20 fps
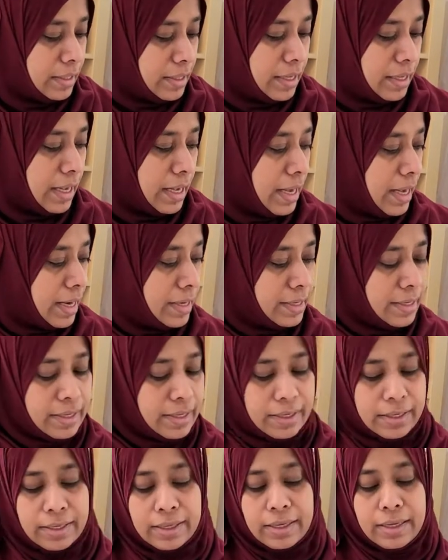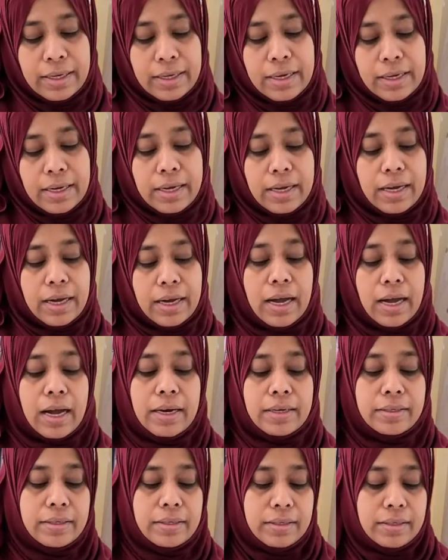and
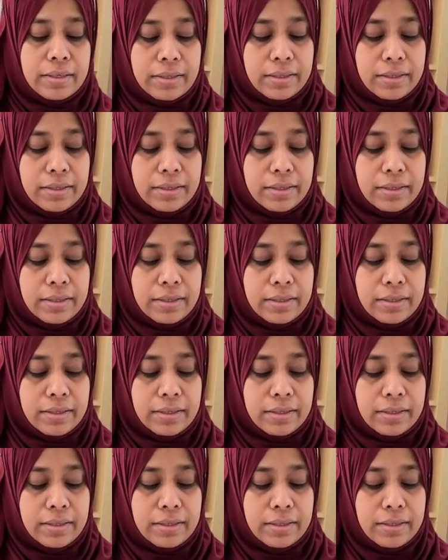cut